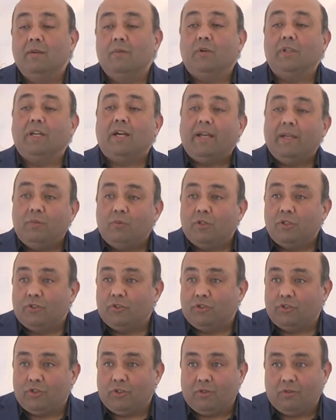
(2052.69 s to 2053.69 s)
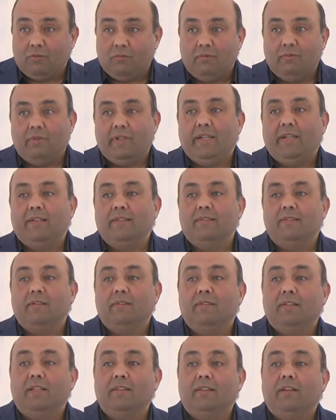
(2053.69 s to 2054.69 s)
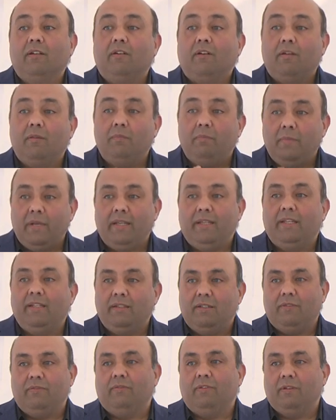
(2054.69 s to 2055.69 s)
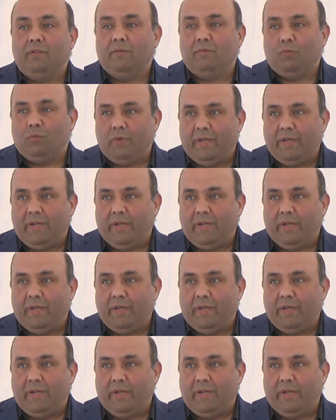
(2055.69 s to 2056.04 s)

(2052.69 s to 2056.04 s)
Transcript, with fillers: What I want to show is that there are many different